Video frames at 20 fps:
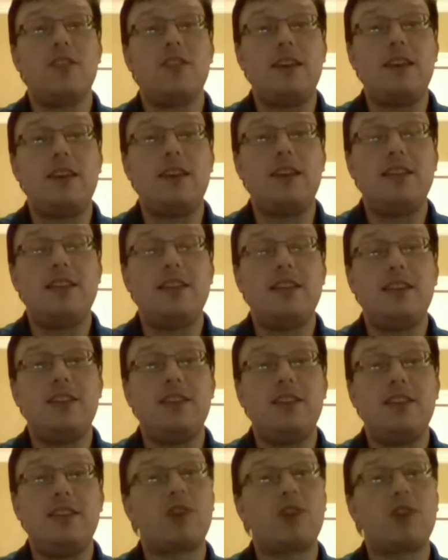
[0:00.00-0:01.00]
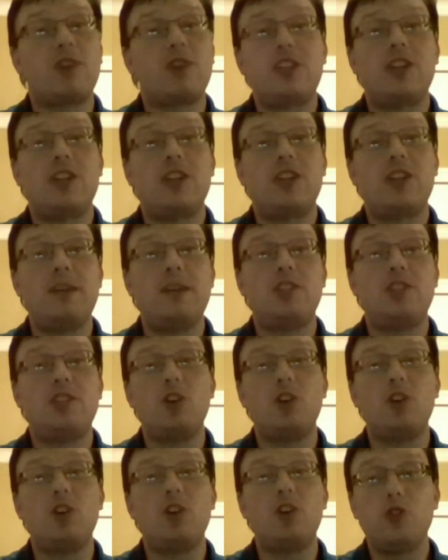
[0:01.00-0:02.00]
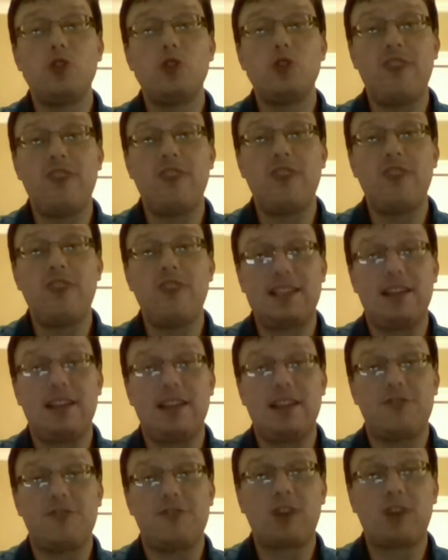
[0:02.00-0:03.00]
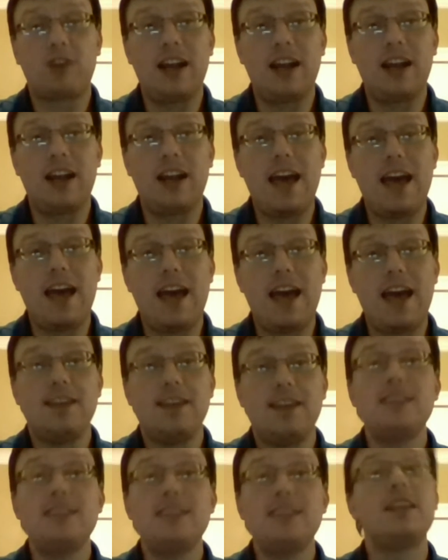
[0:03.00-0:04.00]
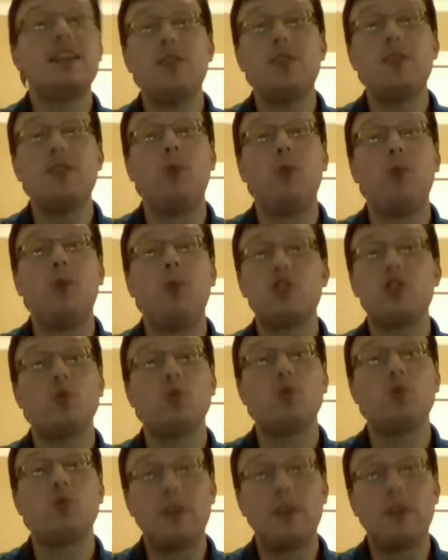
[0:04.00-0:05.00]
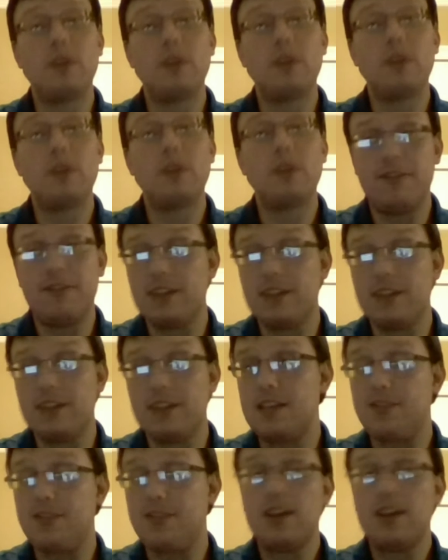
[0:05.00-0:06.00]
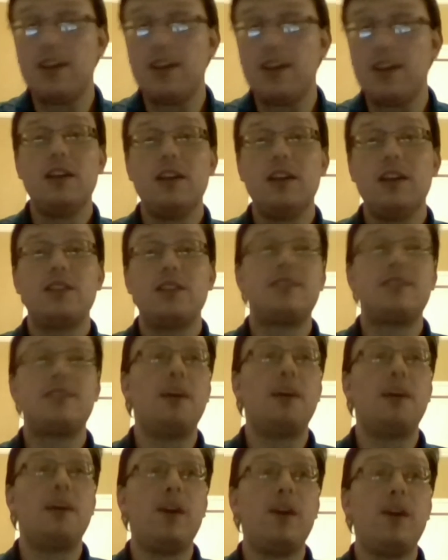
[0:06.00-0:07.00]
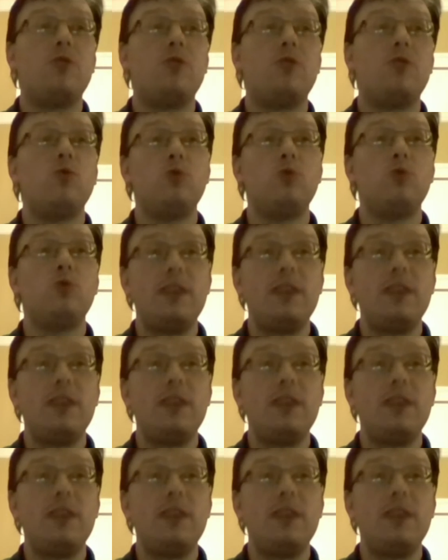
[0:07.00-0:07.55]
the stretch out speeds go too fast on the front end, he's going to be the one to reap the benefits. If someone